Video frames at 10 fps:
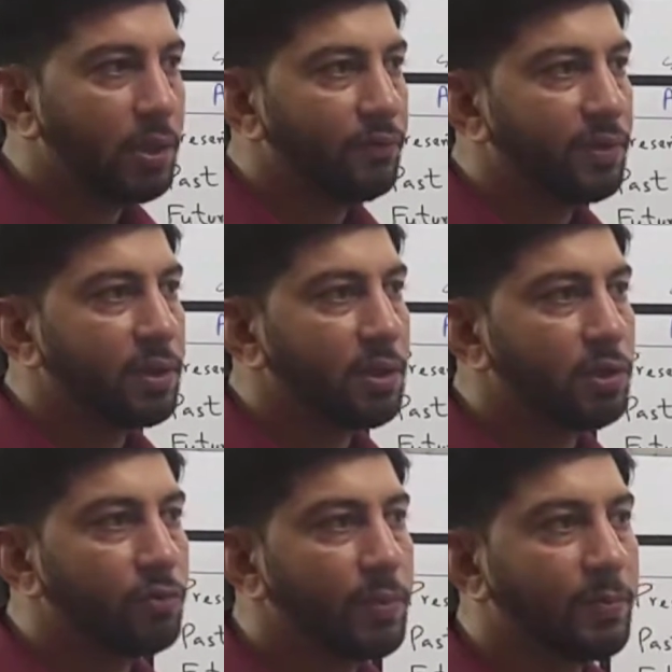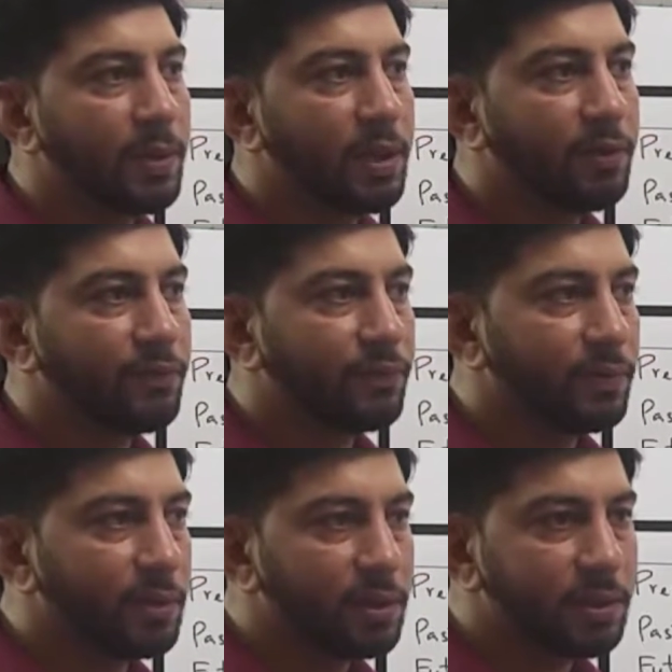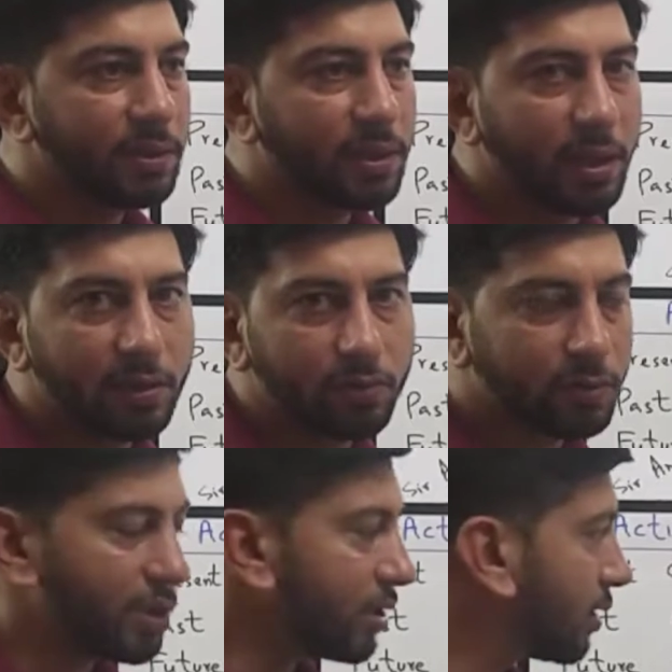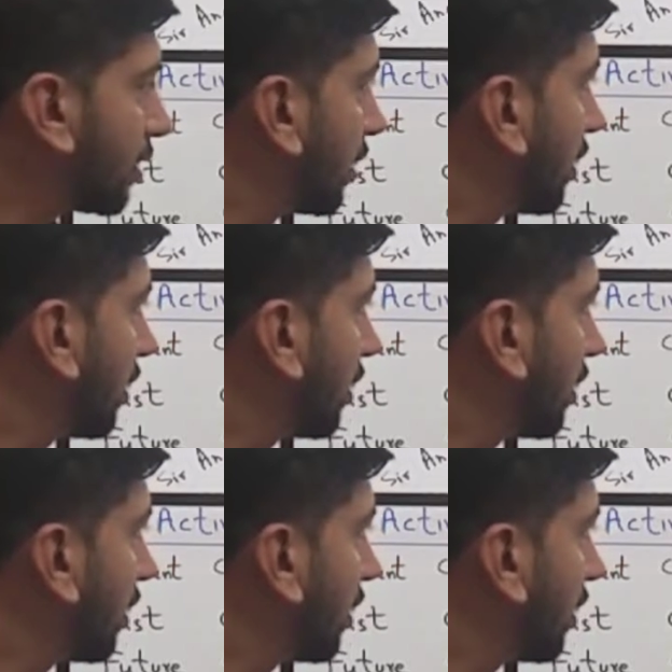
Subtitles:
everything you people have learnt and noted.